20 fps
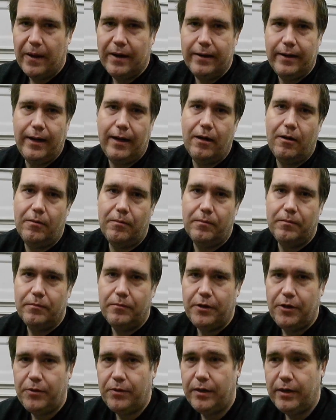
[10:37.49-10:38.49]
Now,
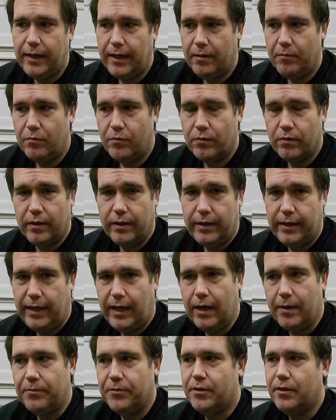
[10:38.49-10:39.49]
you can get more in
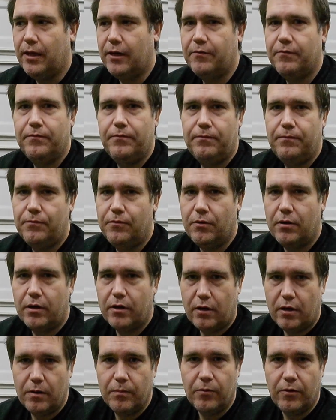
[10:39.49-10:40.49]
depth, like for a
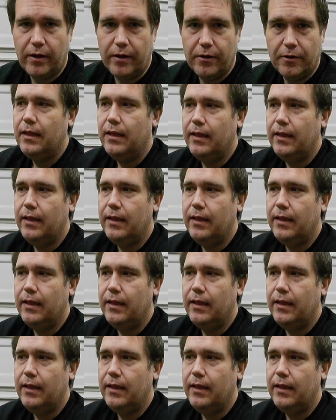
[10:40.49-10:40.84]
carburetor.